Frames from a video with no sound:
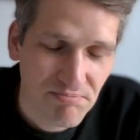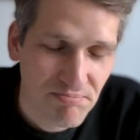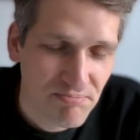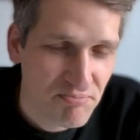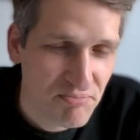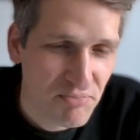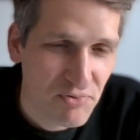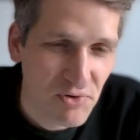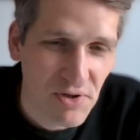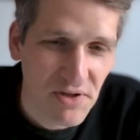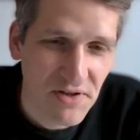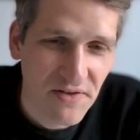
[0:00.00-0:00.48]

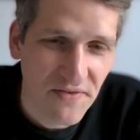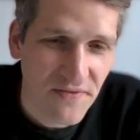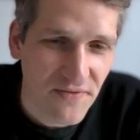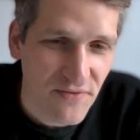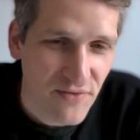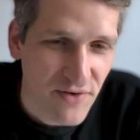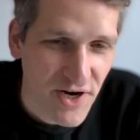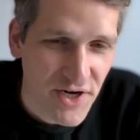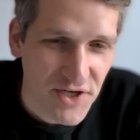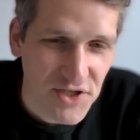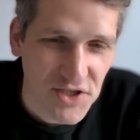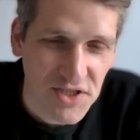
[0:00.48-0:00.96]
build a
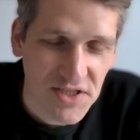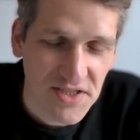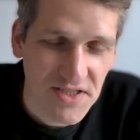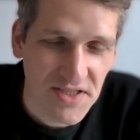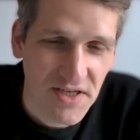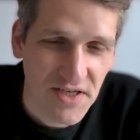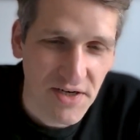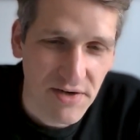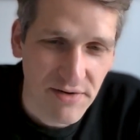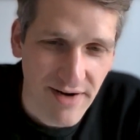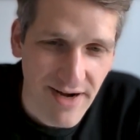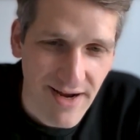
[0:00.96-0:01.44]
fresh
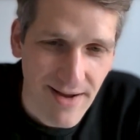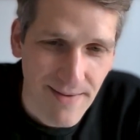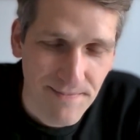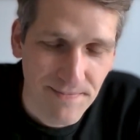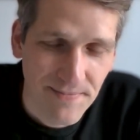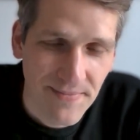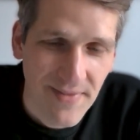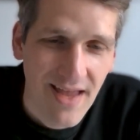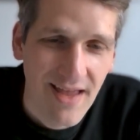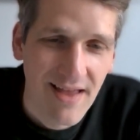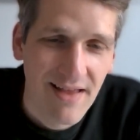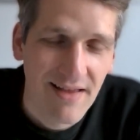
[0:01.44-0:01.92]

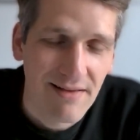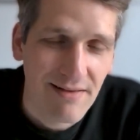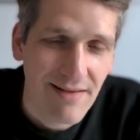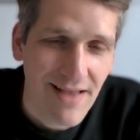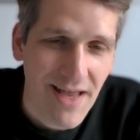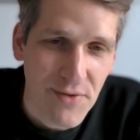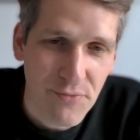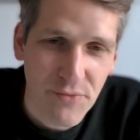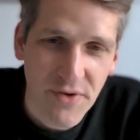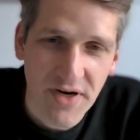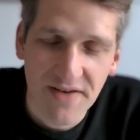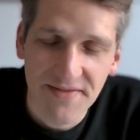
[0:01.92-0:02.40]
CRM,
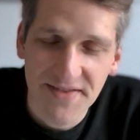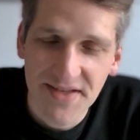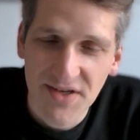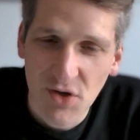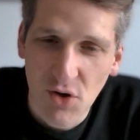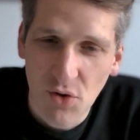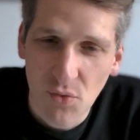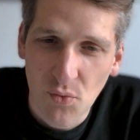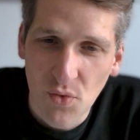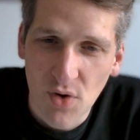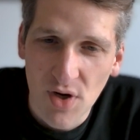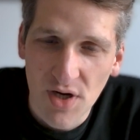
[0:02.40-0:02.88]
get rid of the
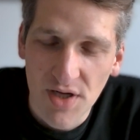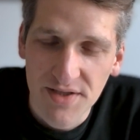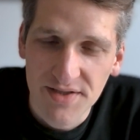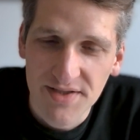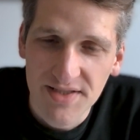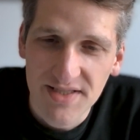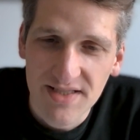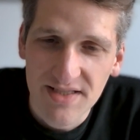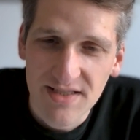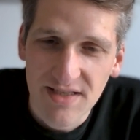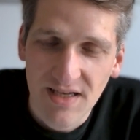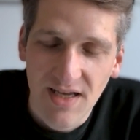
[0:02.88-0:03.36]
old
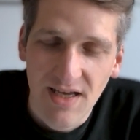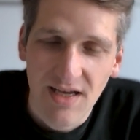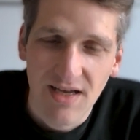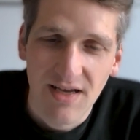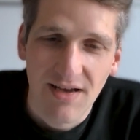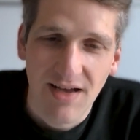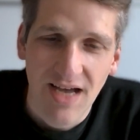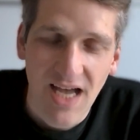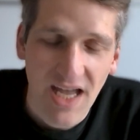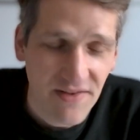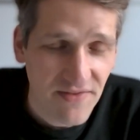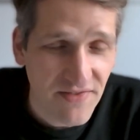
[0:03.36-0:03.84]
ones.
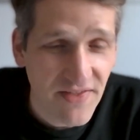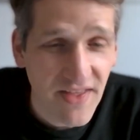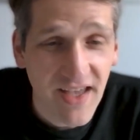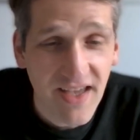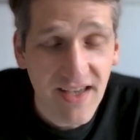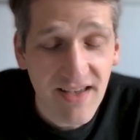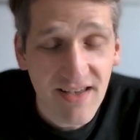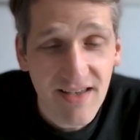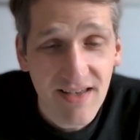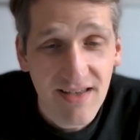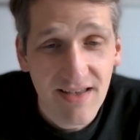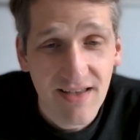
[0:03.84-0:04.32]
I
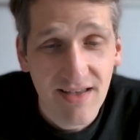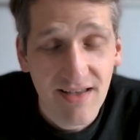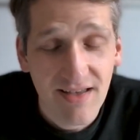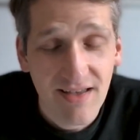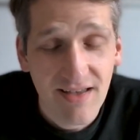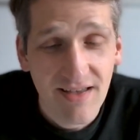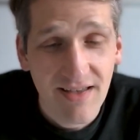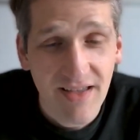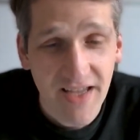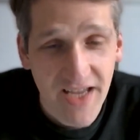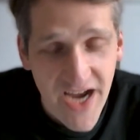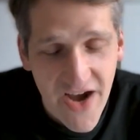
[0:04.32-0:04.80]
think
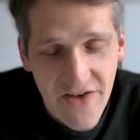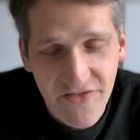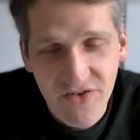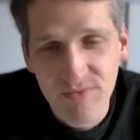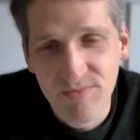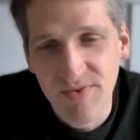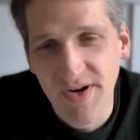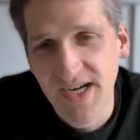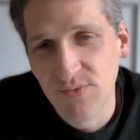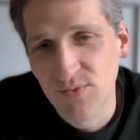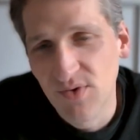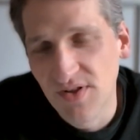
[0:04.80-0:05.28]

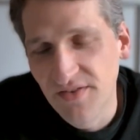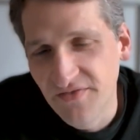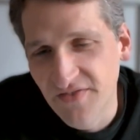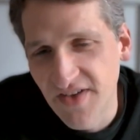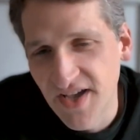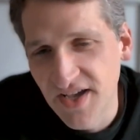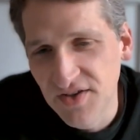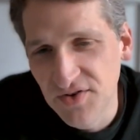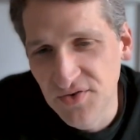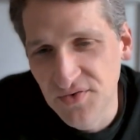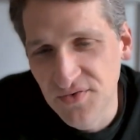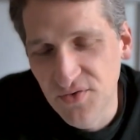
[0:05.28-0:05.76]
everybody will
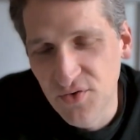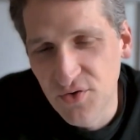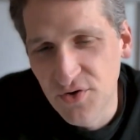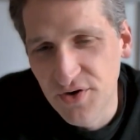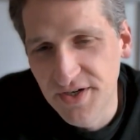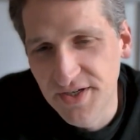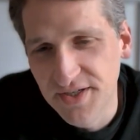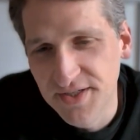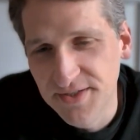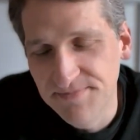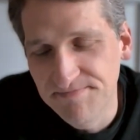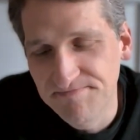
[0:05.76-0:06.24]
thank you
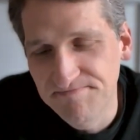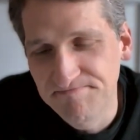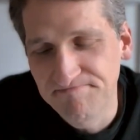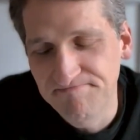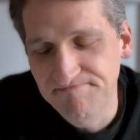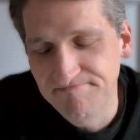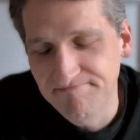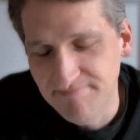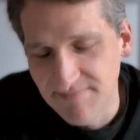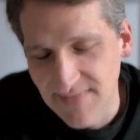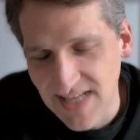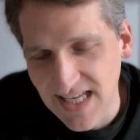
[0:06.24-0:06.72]
for it.
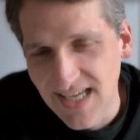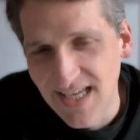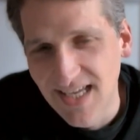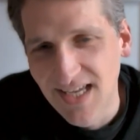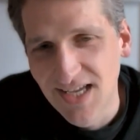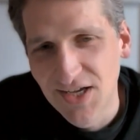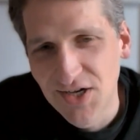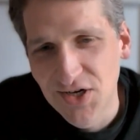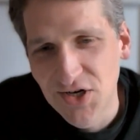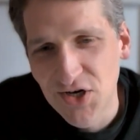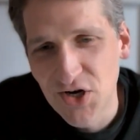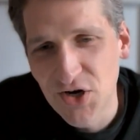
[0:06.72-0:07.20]

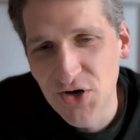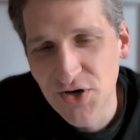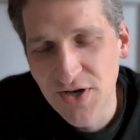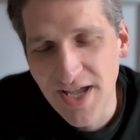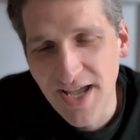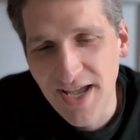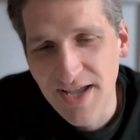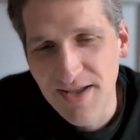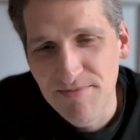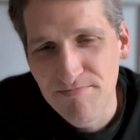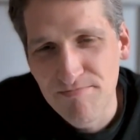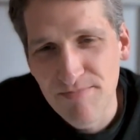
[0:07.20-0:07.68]

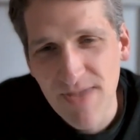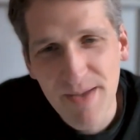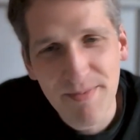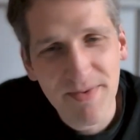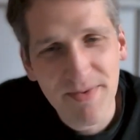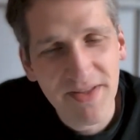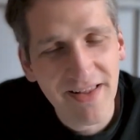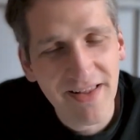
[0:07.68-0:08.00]
Okay, maybe the